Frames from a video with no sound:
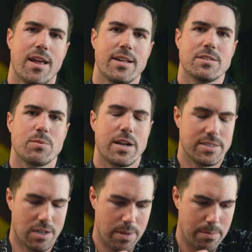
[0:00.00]
This is what I
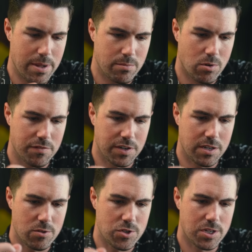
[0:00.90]
tell my metamorphic
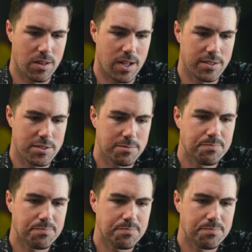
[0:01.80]
coaching clients.